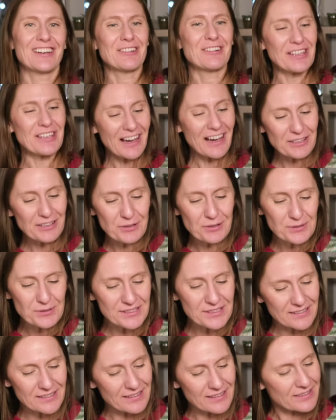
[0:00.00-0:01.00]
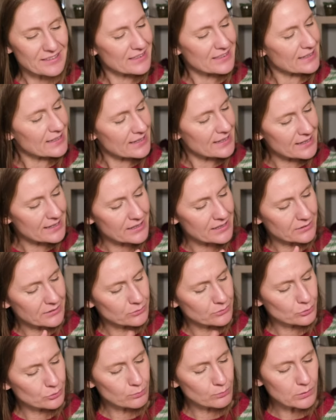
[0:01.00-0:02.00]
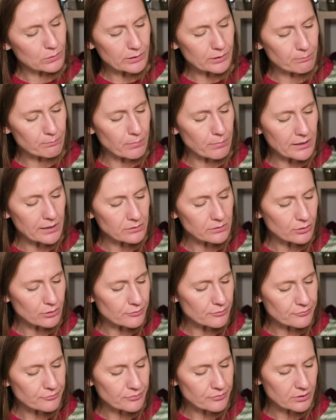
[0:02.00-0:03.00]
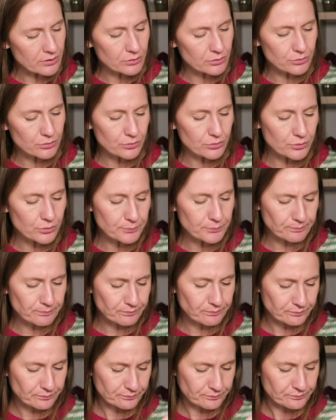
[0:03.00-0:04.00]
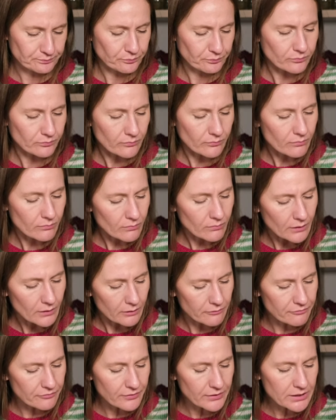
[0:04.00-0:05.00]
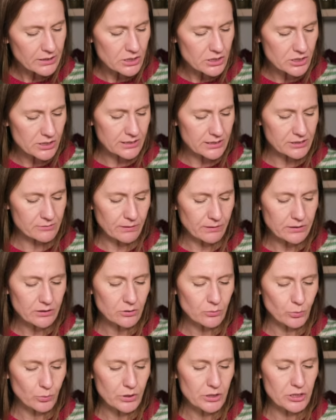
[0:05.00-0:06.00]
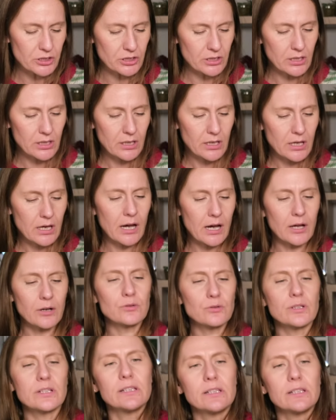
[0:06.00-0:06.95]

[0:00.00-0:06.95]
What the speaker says: I used the tubular bind off to finish the sweater, which I really